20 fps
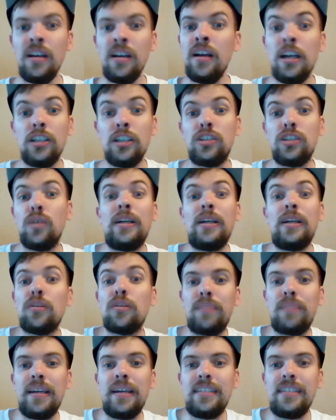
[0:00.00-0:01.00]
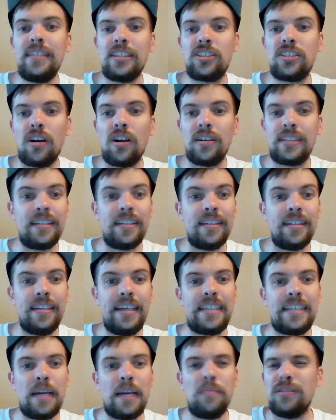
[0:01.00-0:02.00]
So when you're playing this card in the
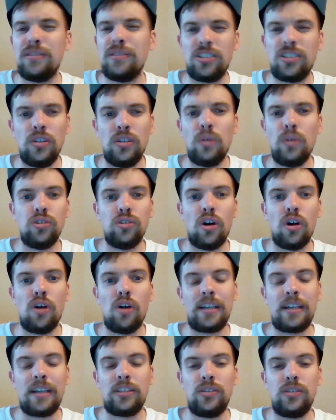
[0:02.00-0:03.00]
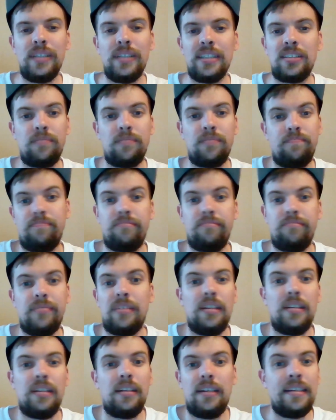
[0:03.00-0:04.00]
late game, there is no drawback to this
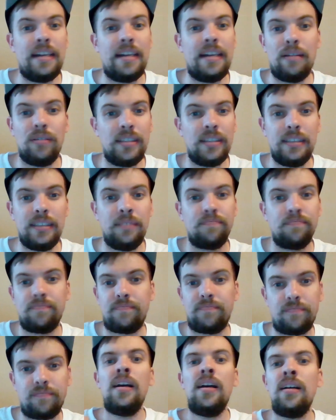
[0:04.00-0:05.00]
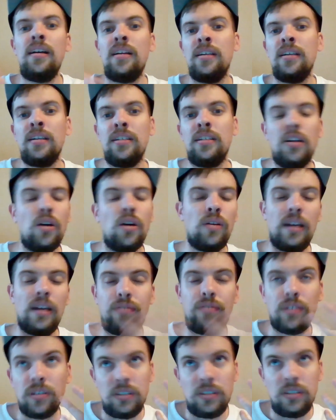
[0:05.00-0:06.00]
inherently. You know, if
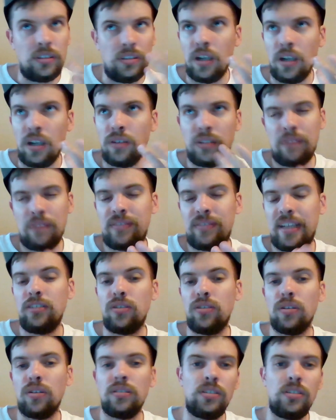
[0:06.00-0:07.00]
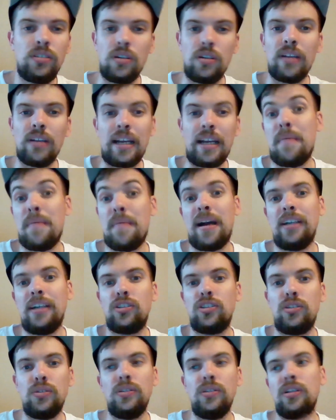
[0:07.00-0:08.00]
you have 10 Don, you go like
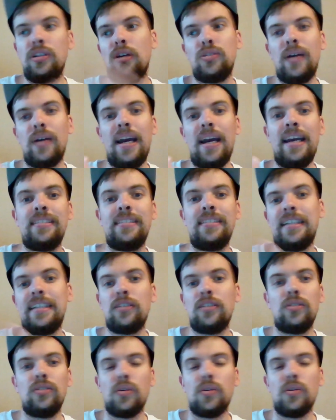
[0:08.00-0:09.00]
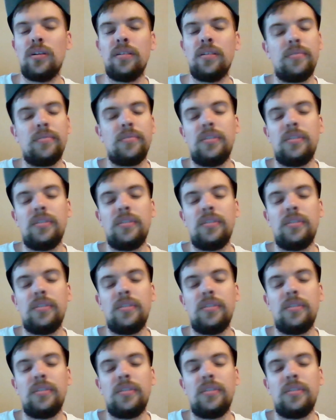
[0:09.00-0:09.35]
-2, you go to 8, and then on your